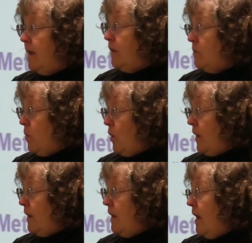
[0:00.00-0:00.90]
in the
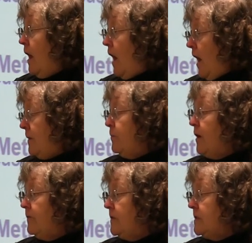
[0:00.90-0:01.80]
morning. A hot
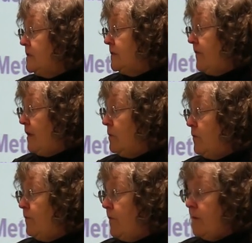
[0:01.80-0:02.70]
breakfast is
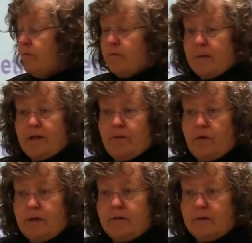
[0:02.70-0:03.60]
available for them from
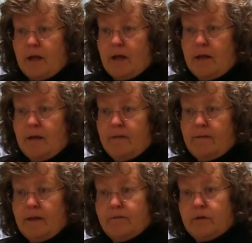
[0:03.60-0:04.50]
8.30 to 9.
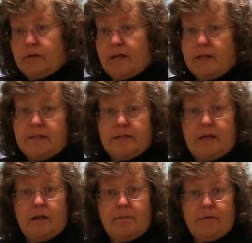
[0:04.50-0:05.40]
They have their daily
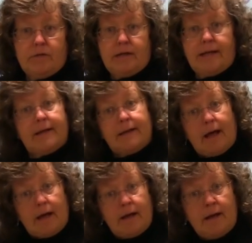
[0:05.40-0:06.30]
stand-up every day at
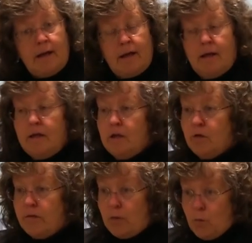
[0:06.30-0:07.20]
9. You
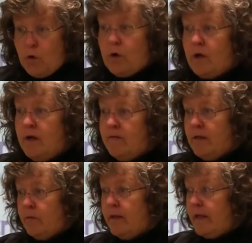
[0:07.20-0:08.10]
know, they work.
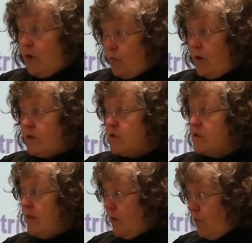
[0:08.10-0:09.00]
They really
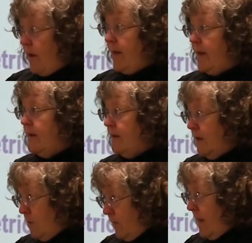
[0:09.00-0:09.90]
crunch. They crank it.
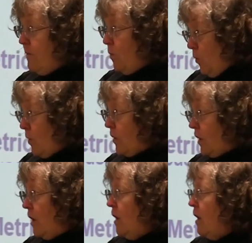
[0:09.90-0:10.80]
You know, they
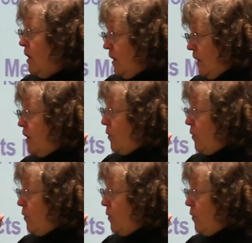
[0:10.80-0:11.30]
work, you